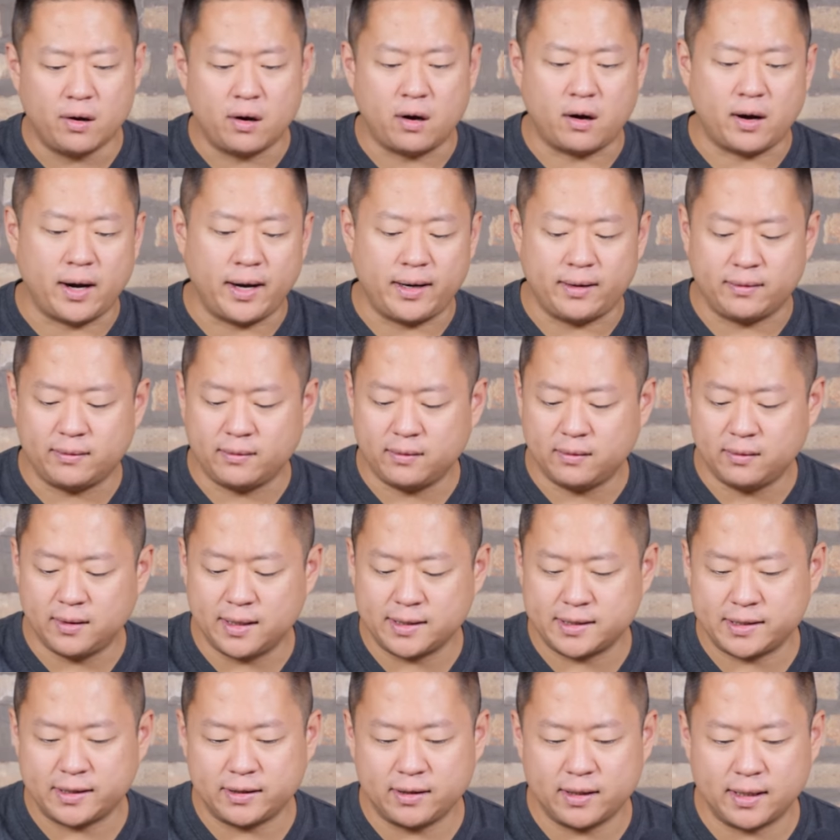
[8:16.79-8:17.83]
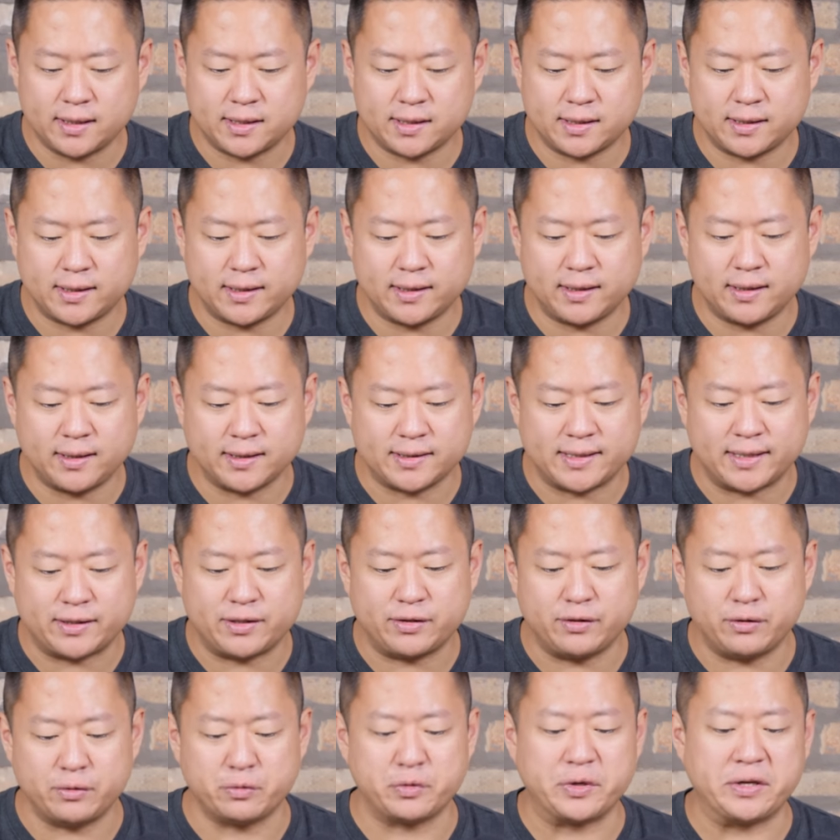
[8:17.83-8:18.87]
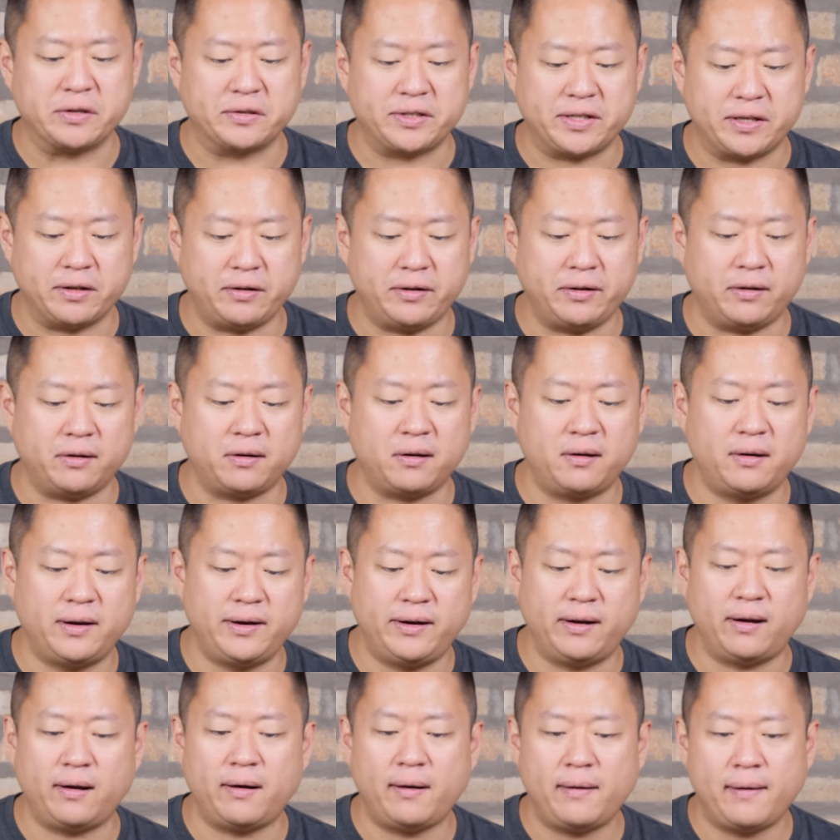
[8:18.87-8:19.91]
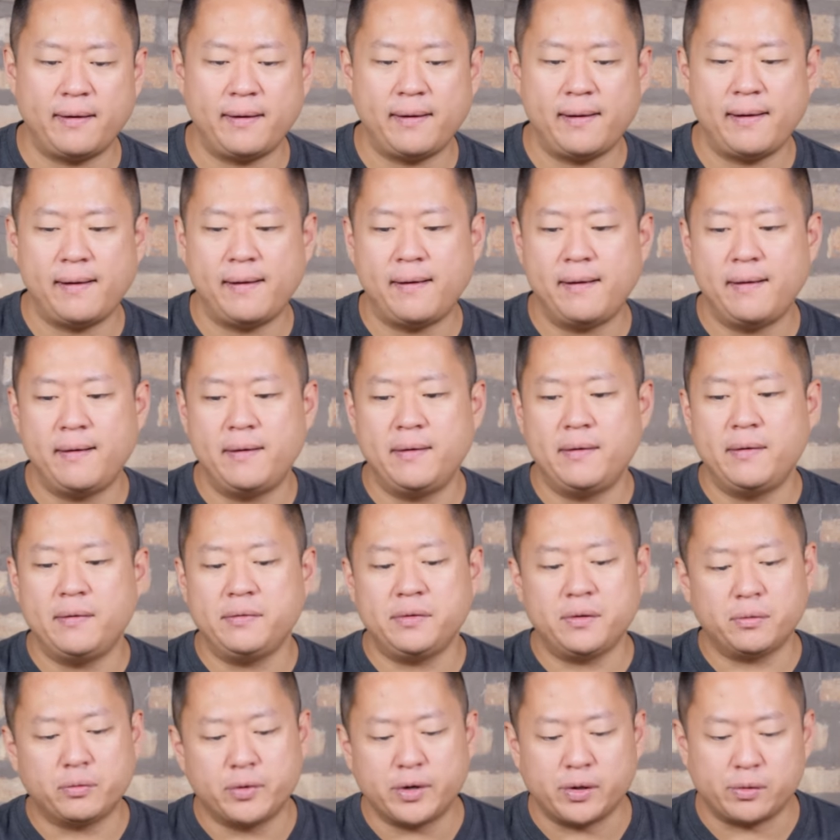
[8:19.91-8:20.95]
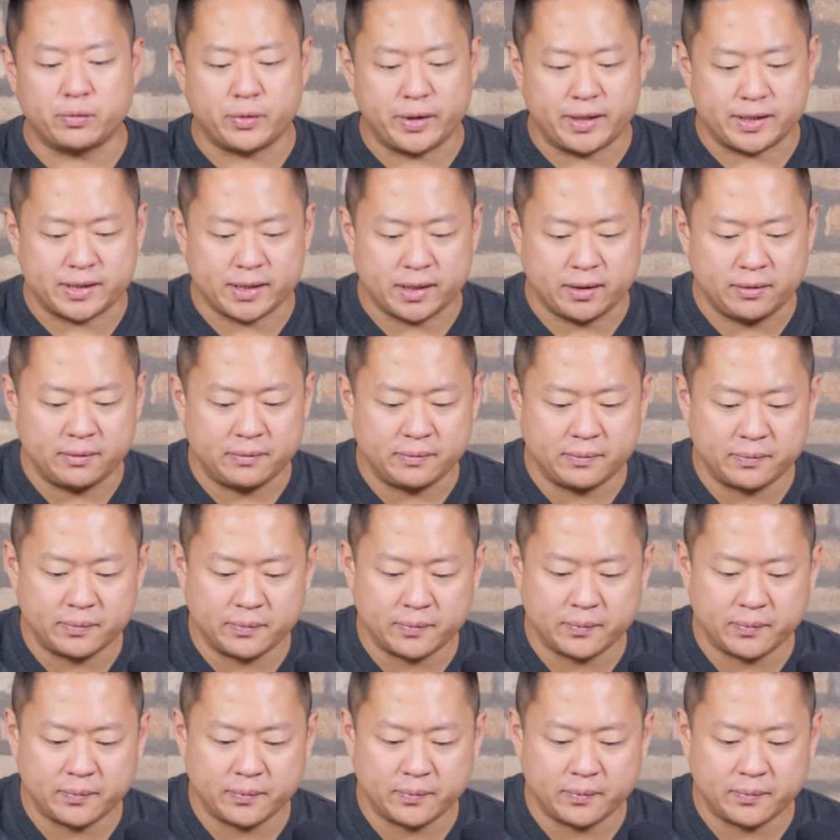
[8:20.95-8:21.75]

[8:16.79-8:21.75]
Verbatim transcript: All right, let's let's let's get to the real deal here. The real reason.